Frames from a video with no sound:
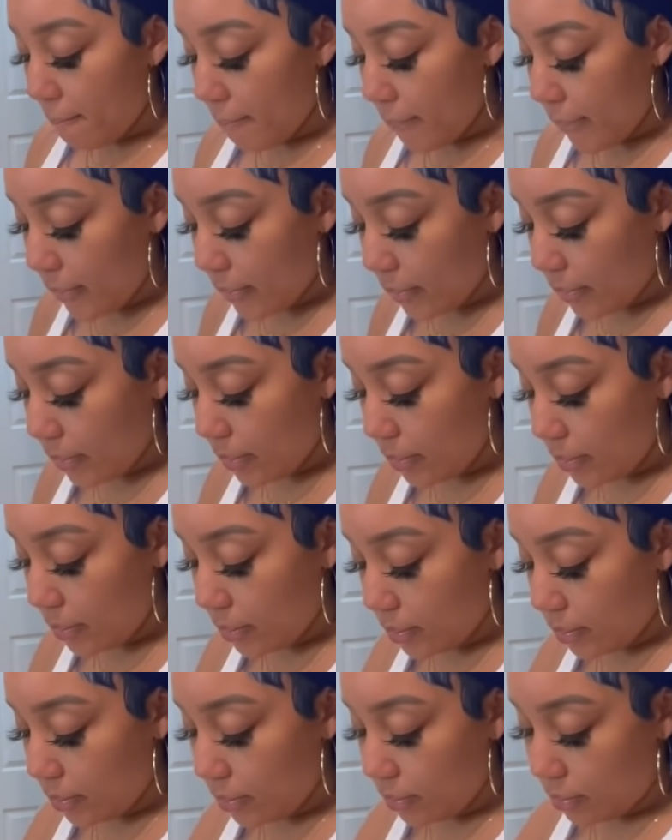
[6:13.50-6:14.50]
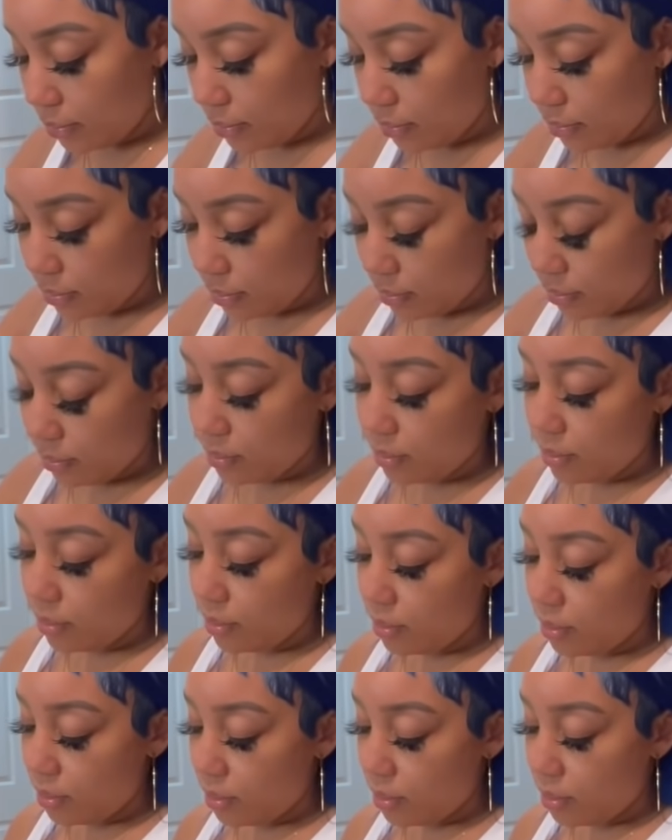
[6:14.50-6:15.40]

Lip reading: Nobody speaks.